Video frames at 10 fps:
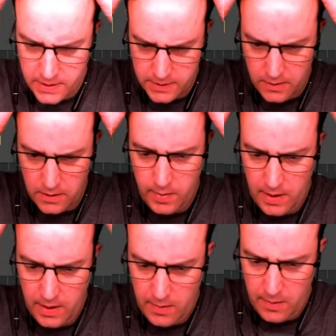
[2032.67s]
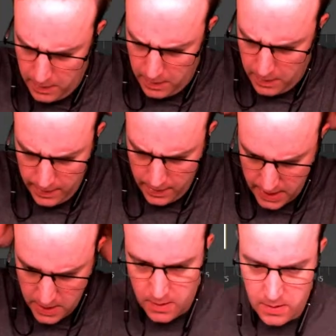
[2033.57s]
starts to look a little bit like me,
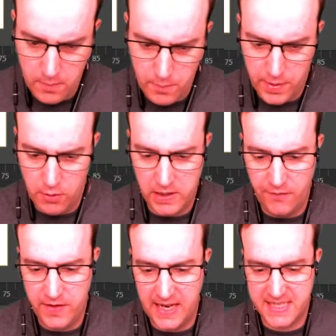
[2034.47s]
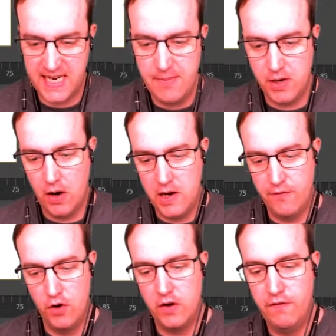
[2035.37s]
but it will give you that same kind
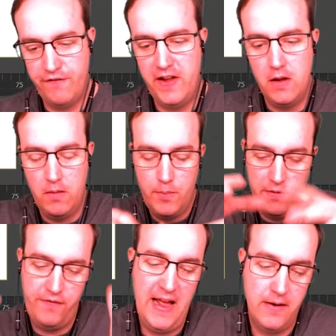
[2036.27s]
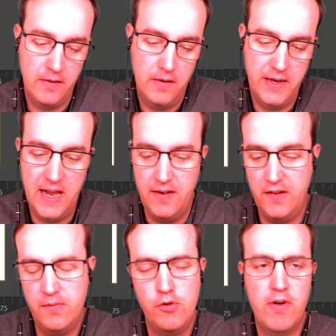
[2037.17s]
of look and feel, but flatten.
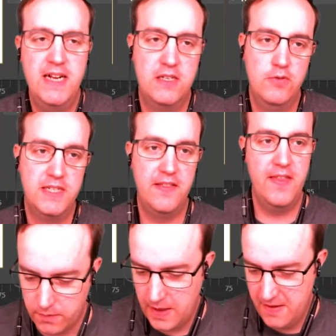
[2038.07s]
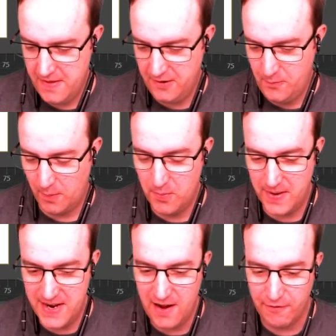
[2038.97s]
I think that's probably